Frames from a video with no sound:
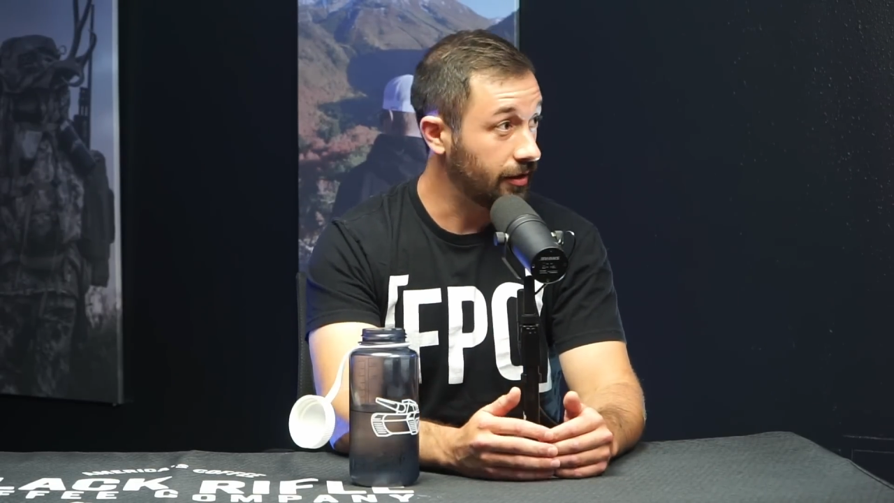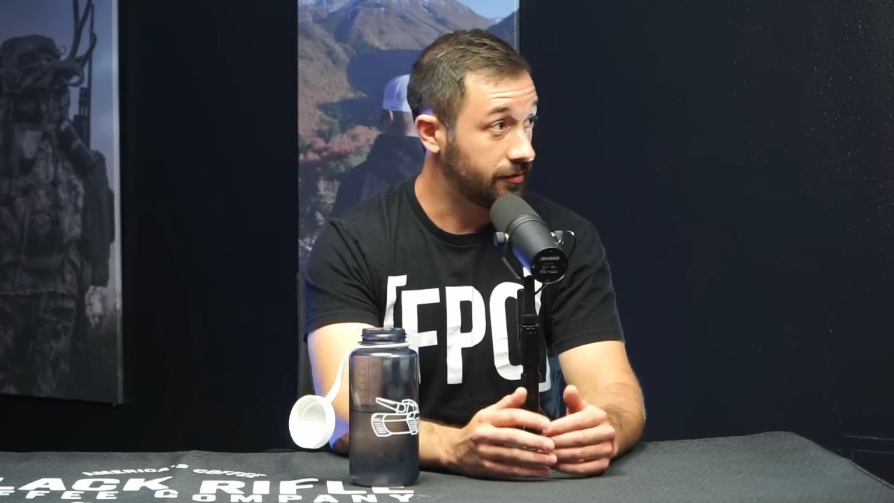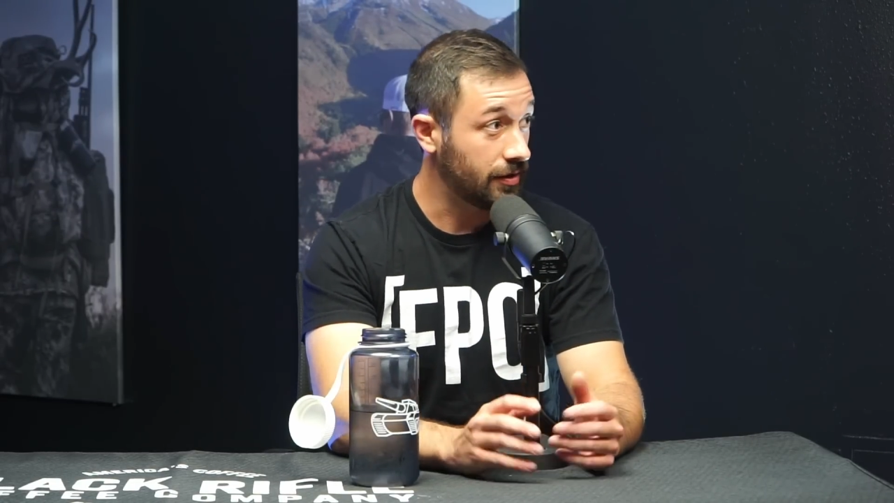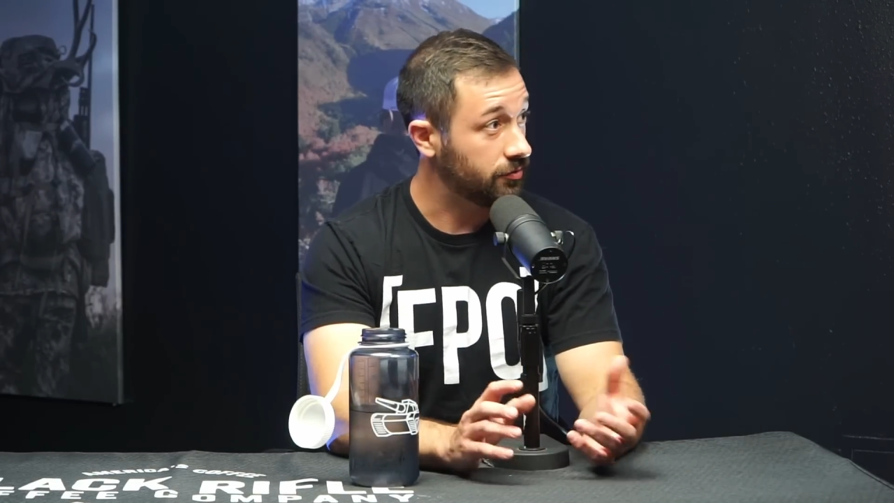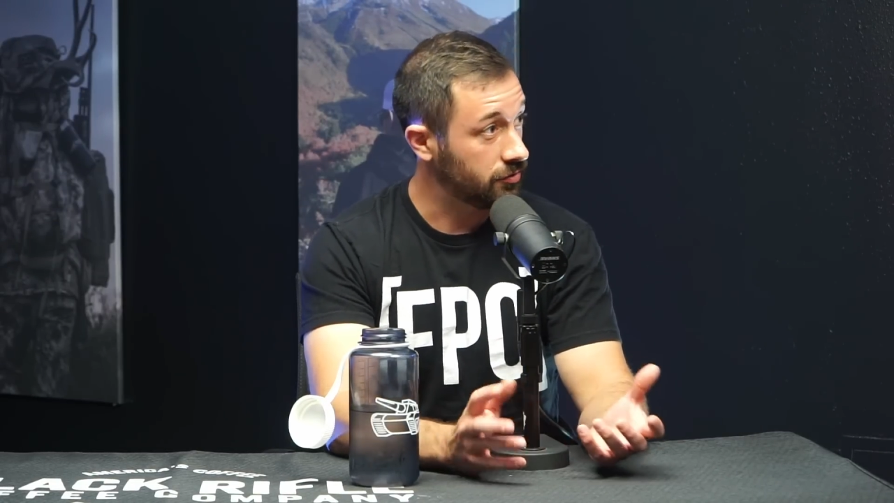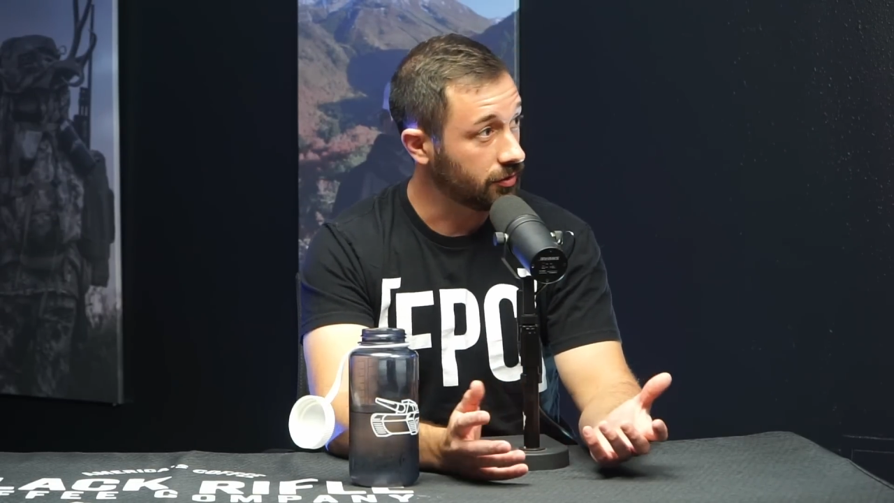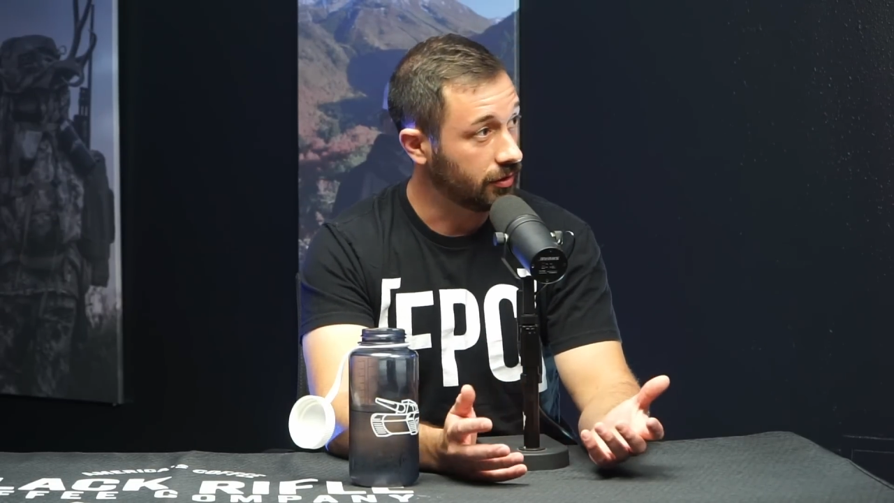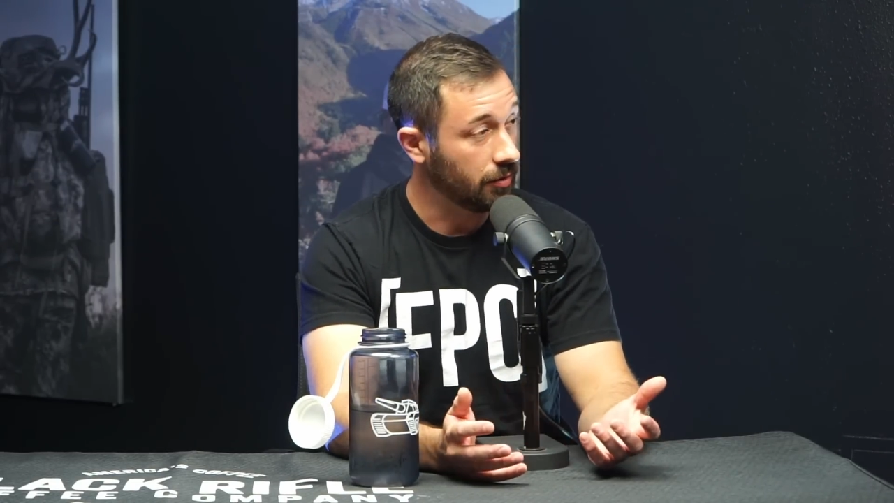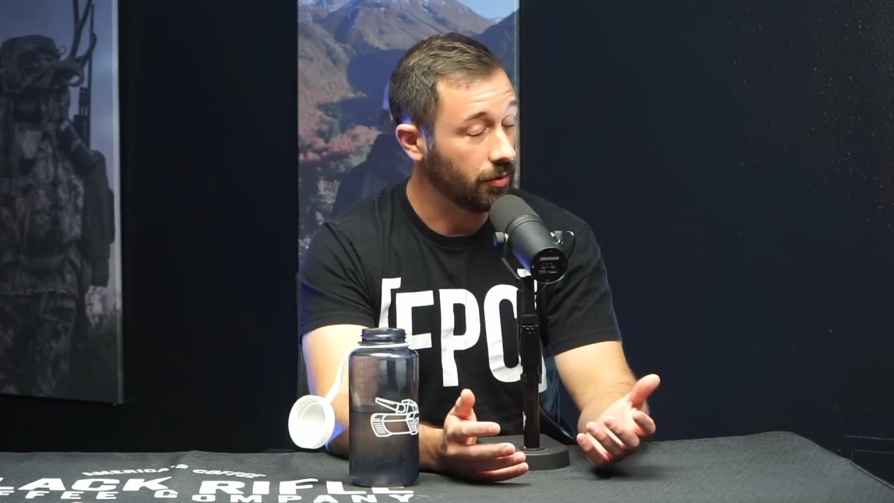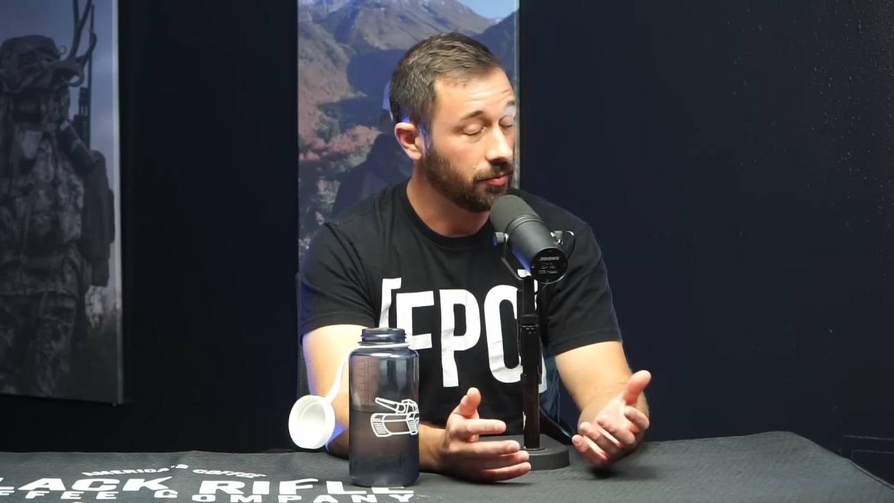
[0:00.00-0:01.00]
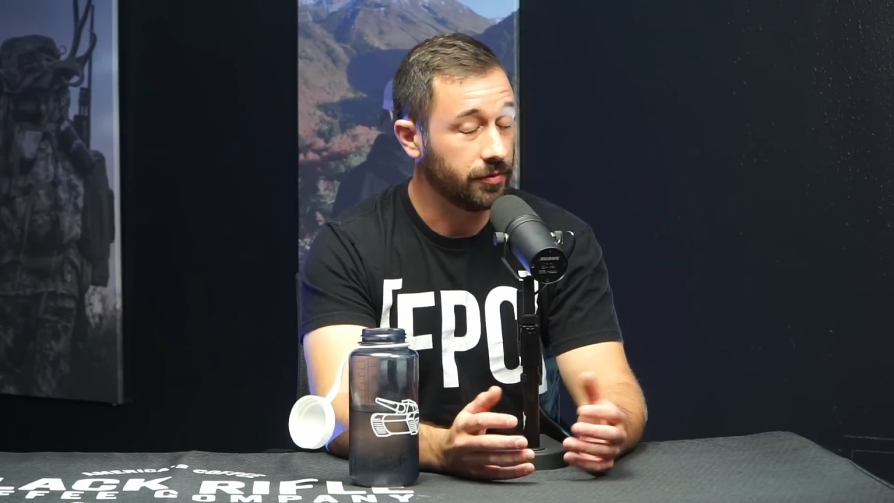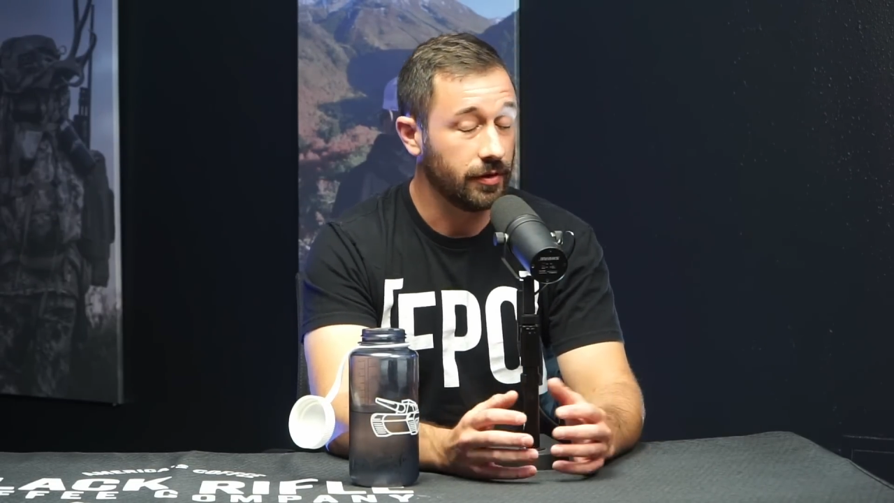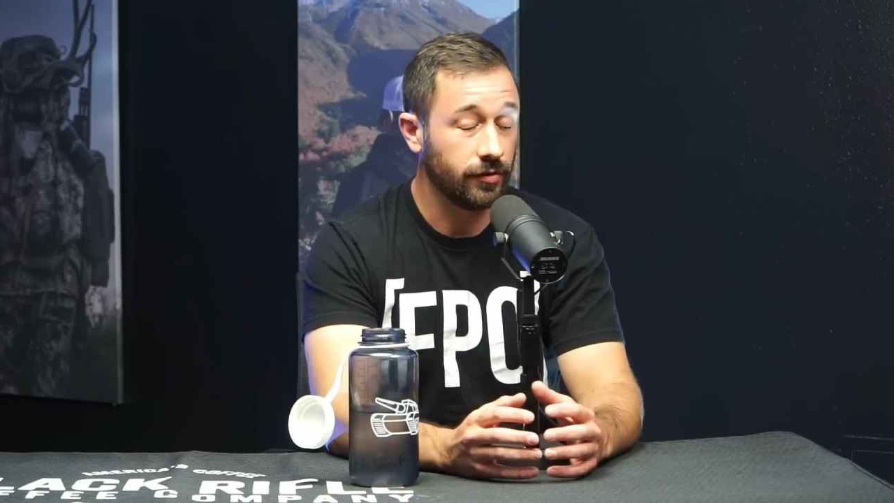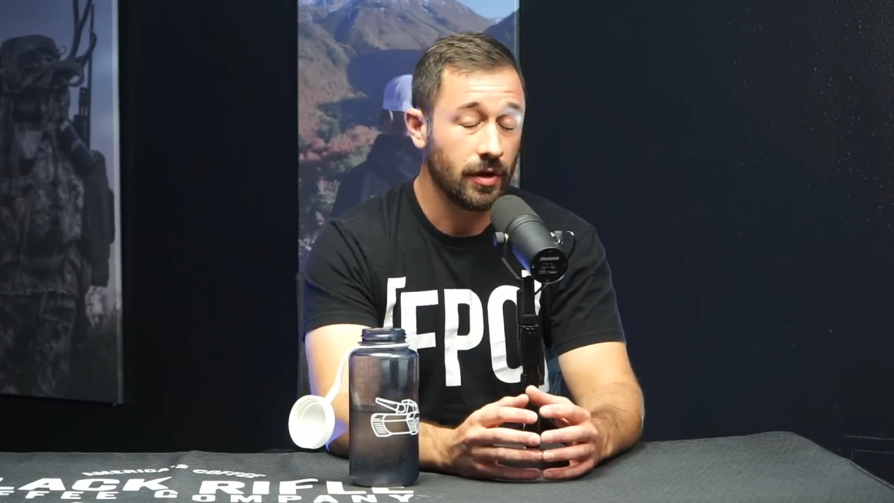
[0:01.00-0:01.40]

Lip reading: And that's how strict they were with these.